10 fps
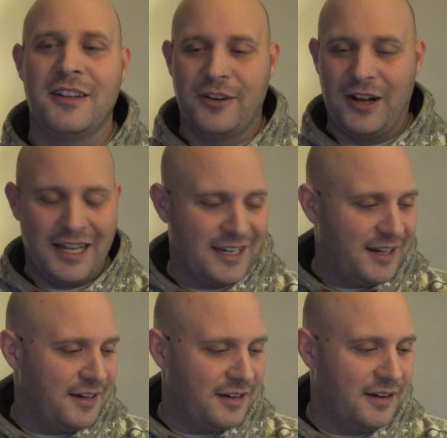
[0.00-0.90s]
I
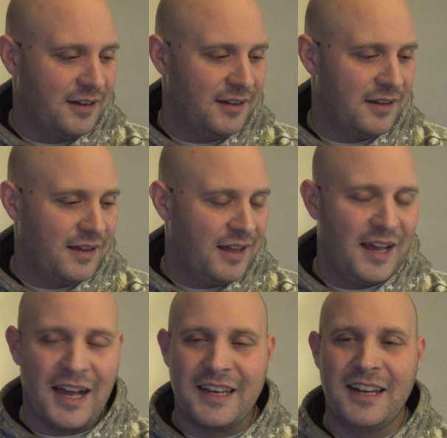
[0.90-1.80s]
needed
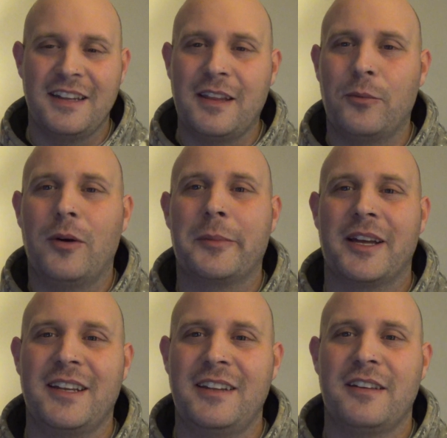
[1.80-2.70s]
I needed the woman.
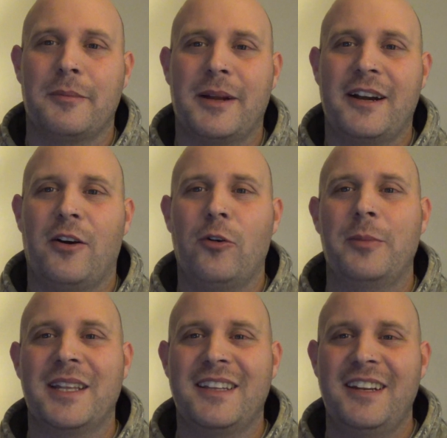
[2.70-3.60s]
I needed somebody to hold
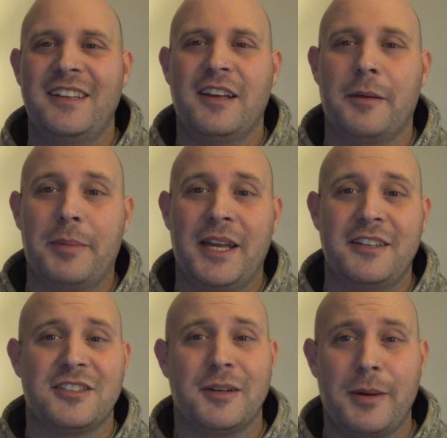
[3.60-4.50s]
me. I needed the
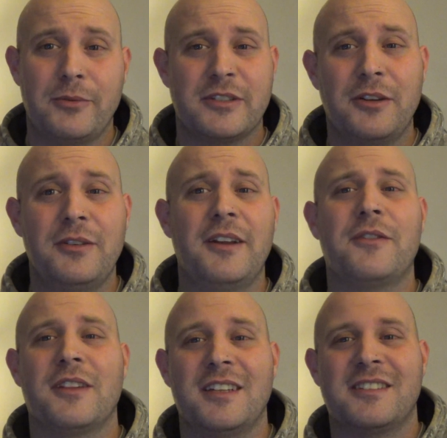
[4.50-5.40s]
companionship. I was no
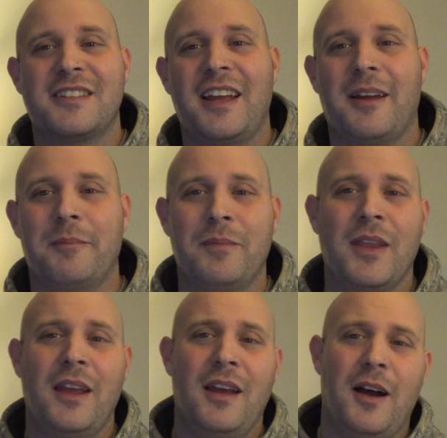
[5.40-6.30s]
different than Sam.
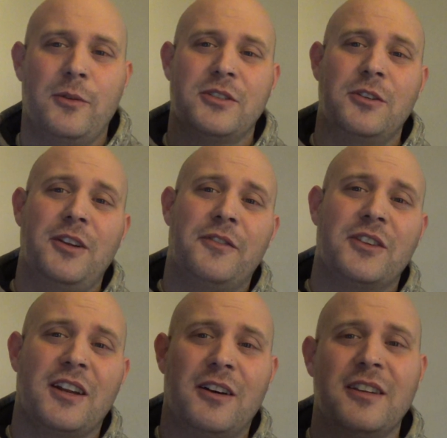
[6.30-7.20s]
I was no
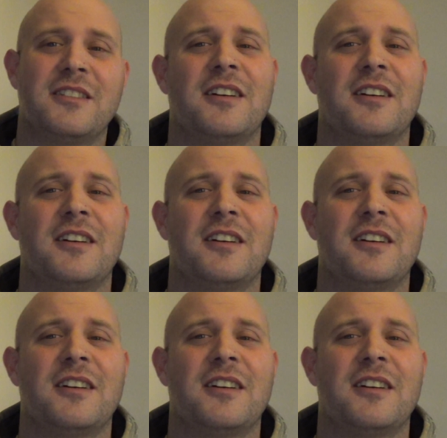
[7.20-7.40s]
different than all these